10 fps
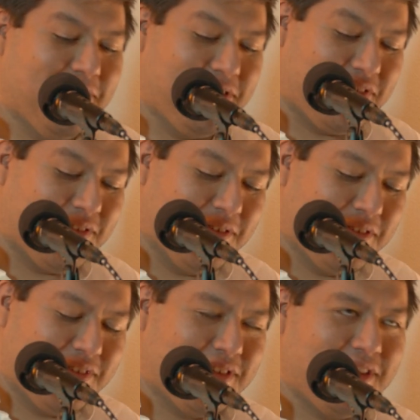It was
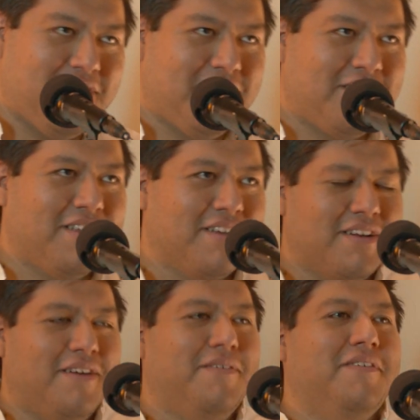just you didn't click.
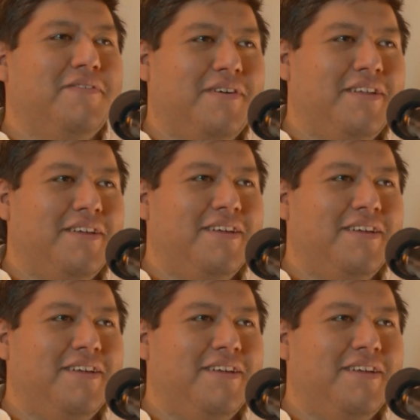Okay, whatever. It's fine.